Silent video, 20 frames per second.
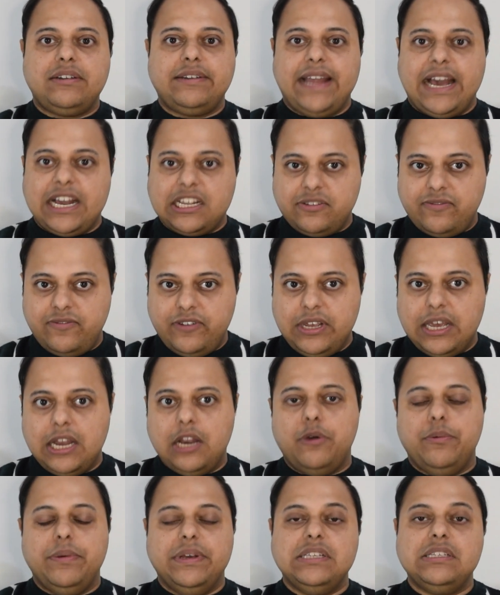tax-free
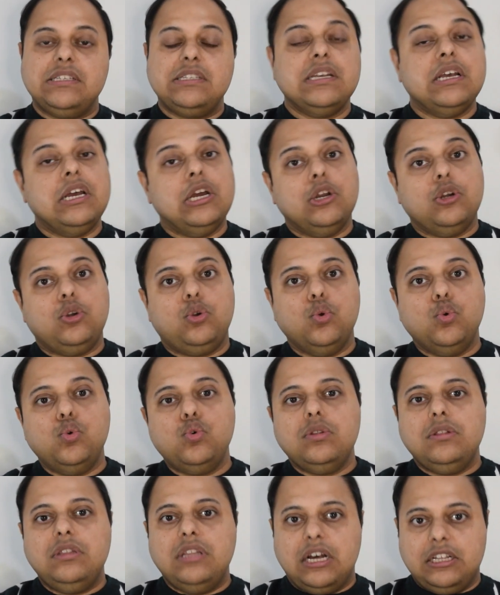allowance
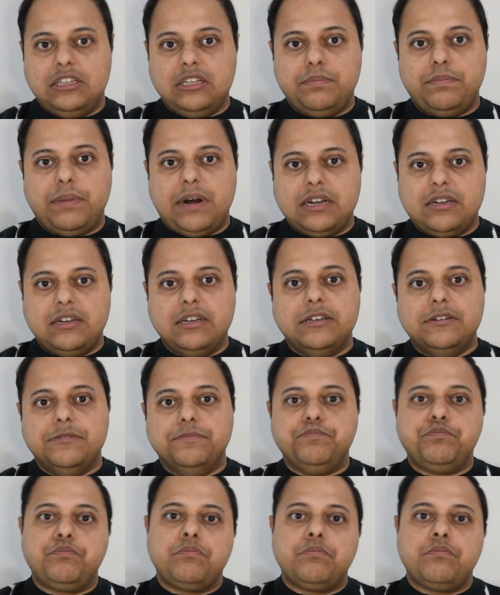to the other partner.